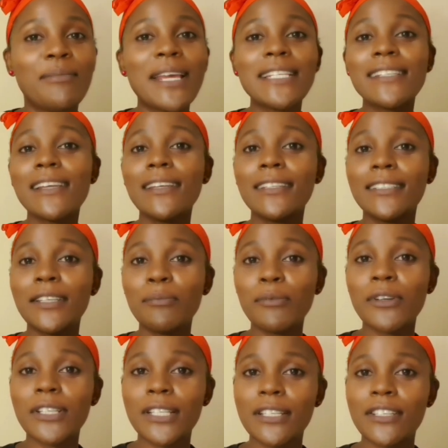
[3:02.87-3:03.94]
Basically, deep
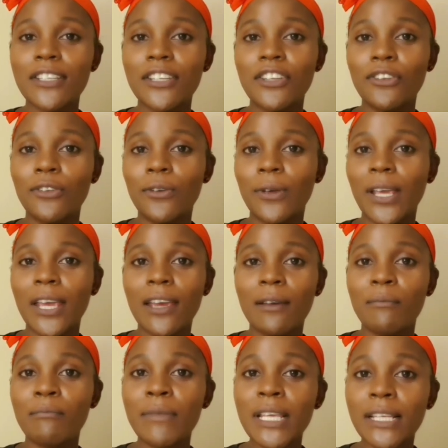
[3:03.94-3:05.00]
conditioning your
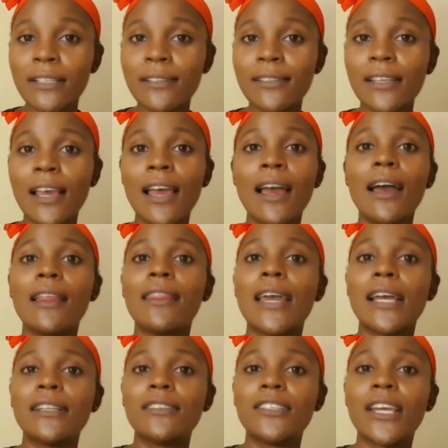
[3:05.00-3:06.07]
hair means
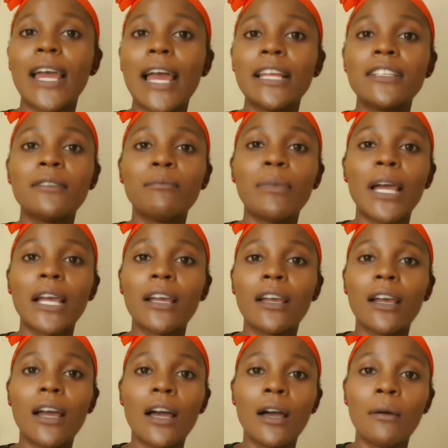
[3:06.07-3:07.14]
that you're adding
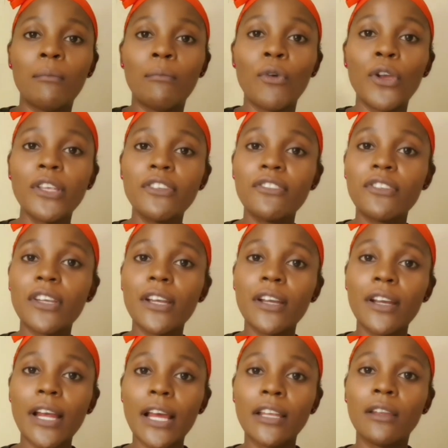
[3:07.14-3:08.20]
back
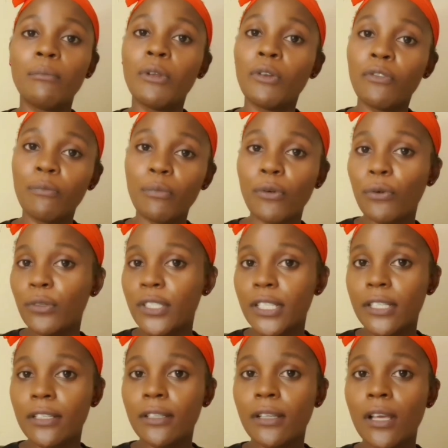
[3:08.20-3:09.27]
moisture and a bit of
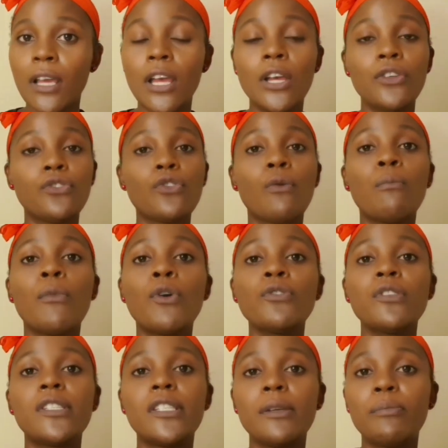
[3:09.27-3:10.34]
protein. So
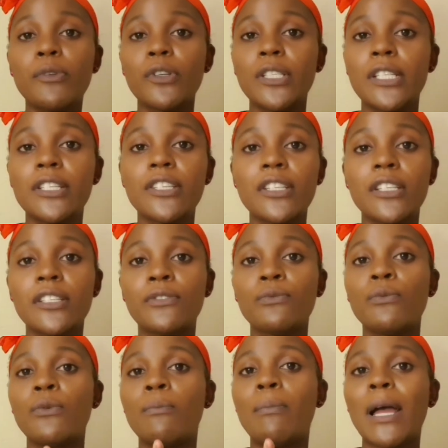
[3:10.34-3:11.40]
most deep
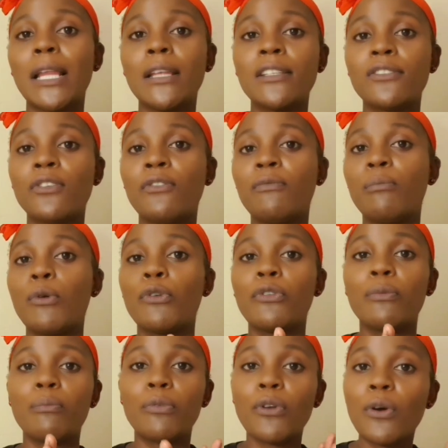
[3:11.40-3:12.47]
conditioners will balance off
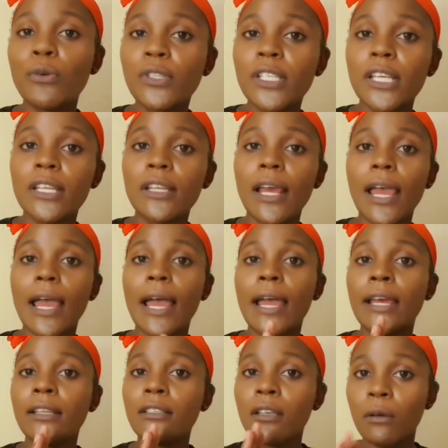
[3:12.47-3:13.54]
both protein
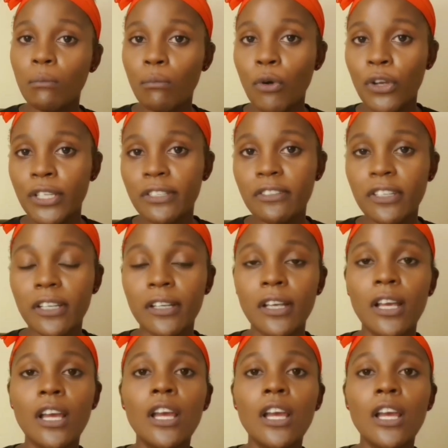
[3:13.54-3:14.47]
and moisture.